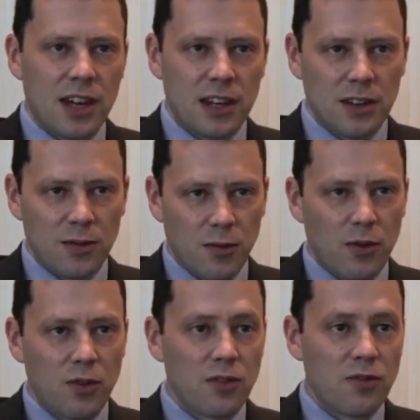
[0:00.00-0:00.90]
in the
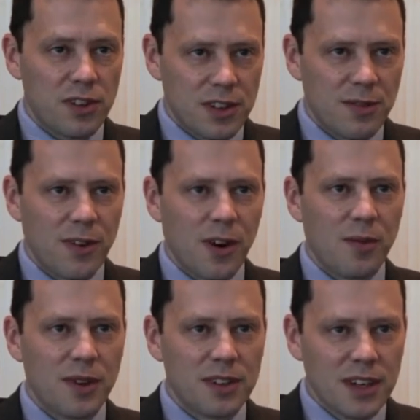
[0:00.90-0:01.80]
fraud and risk
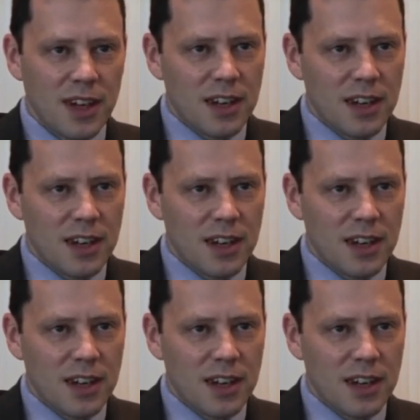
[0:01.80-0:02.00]
environment